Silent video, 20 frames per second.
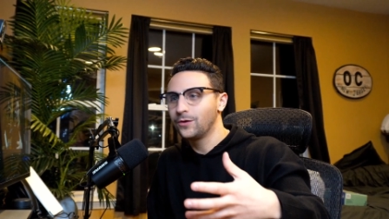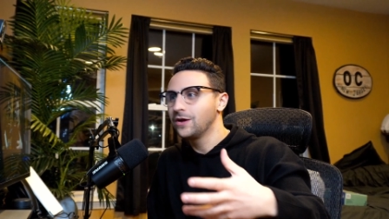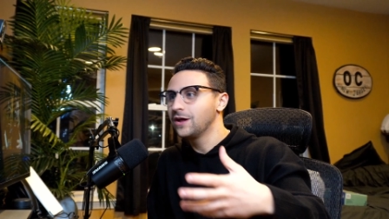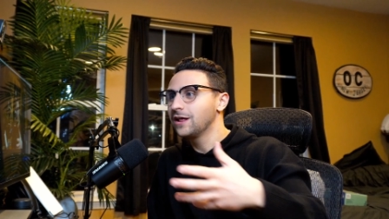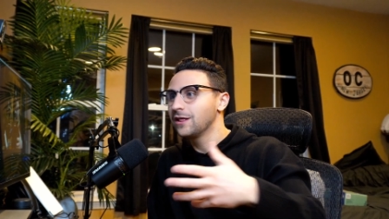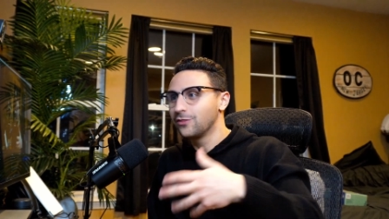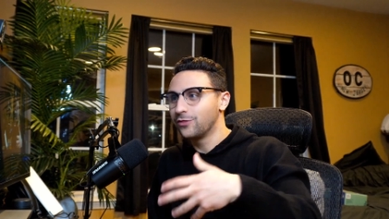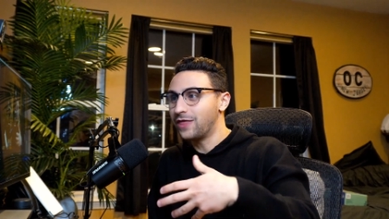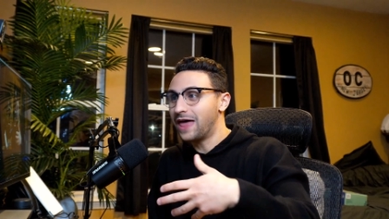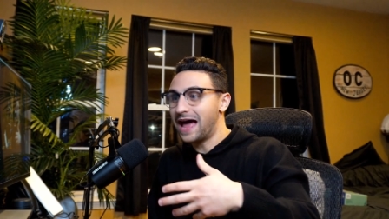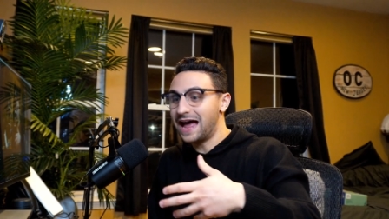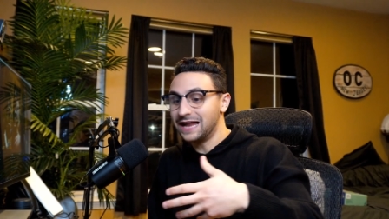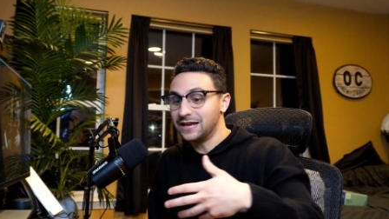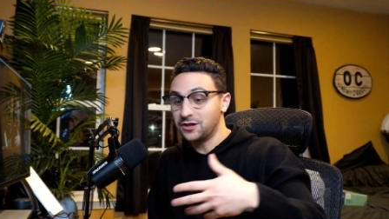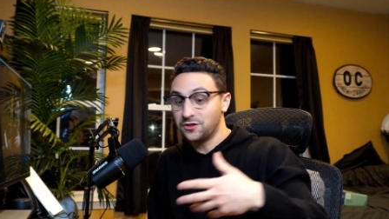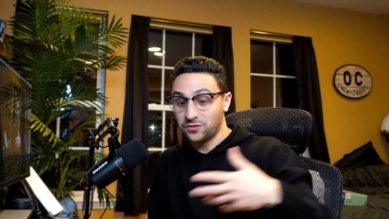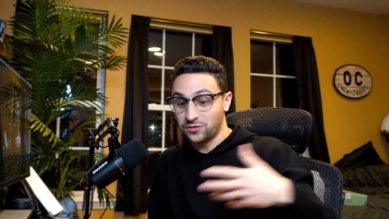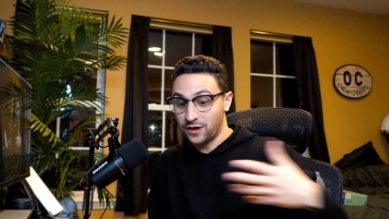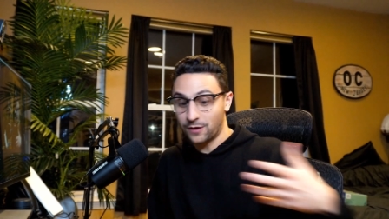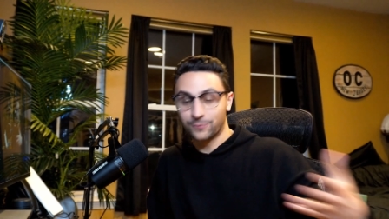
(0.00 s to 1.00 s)
that
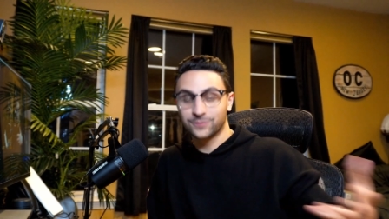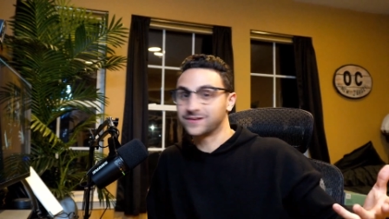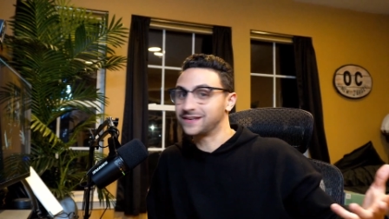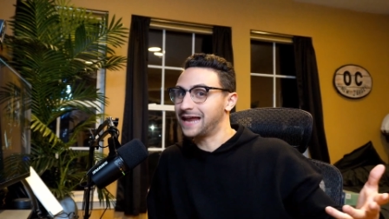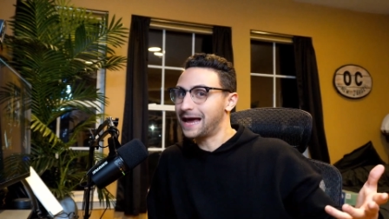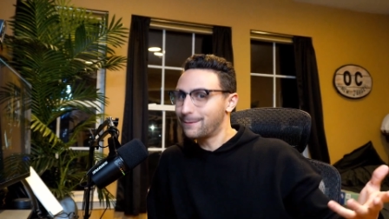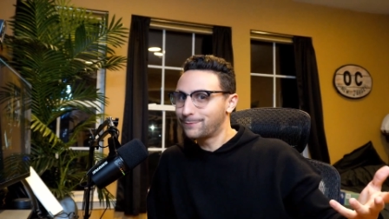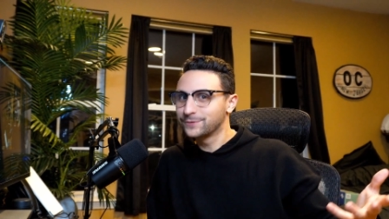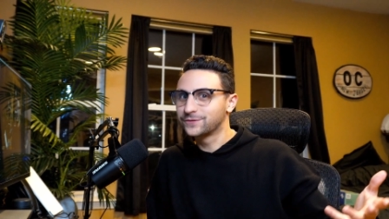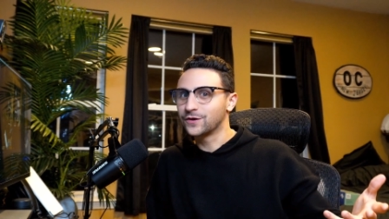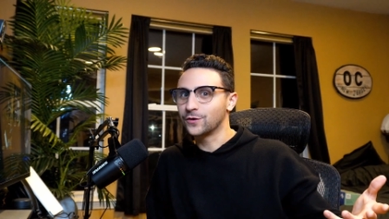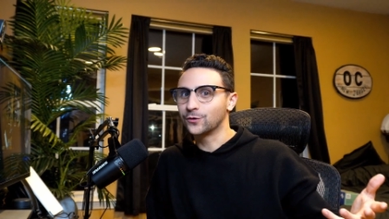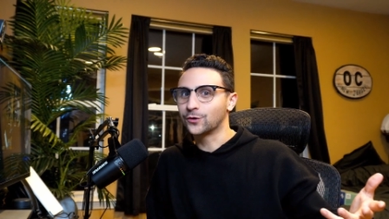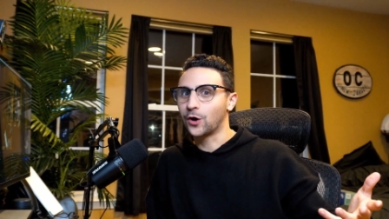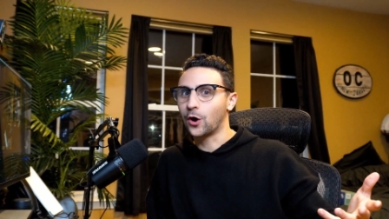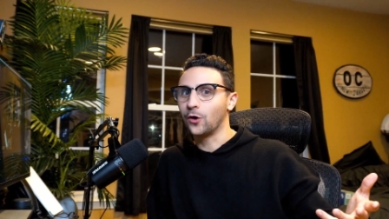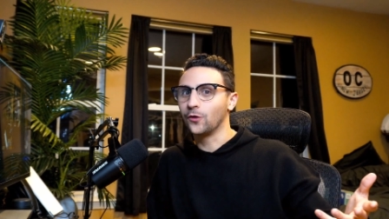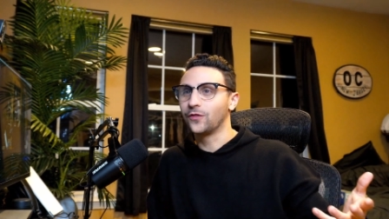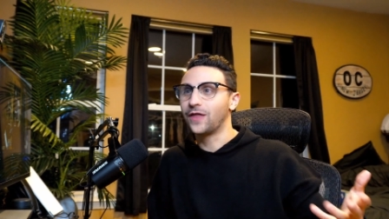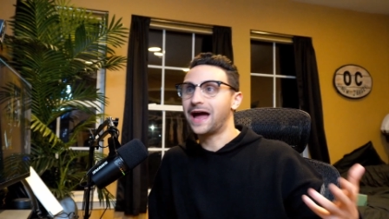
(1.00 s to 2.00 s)
there was an episode called
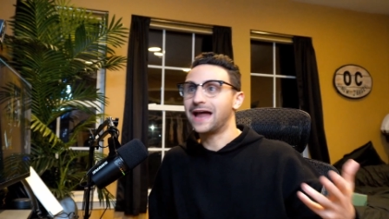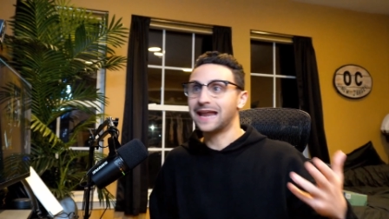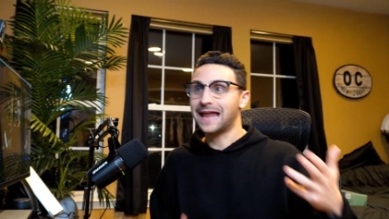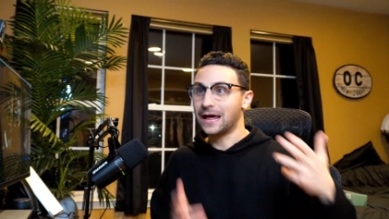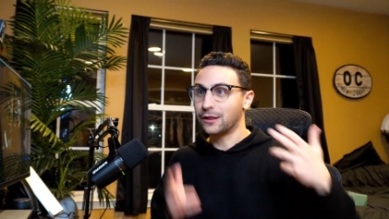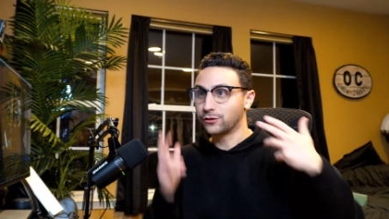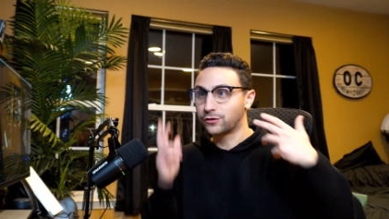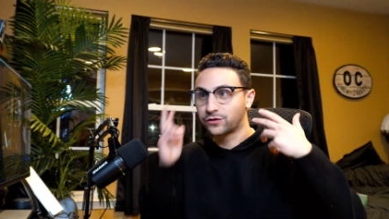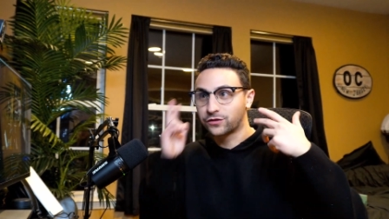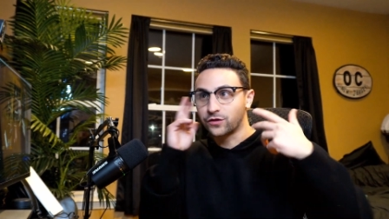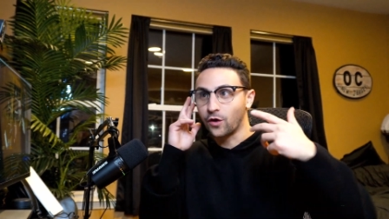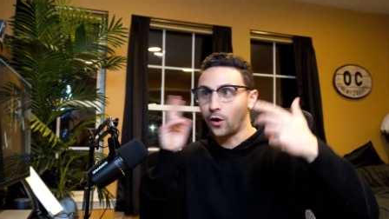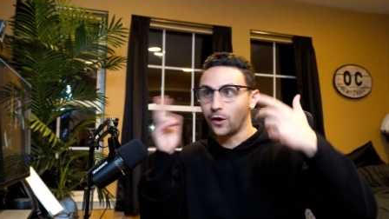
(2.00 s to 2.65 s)
that and thought it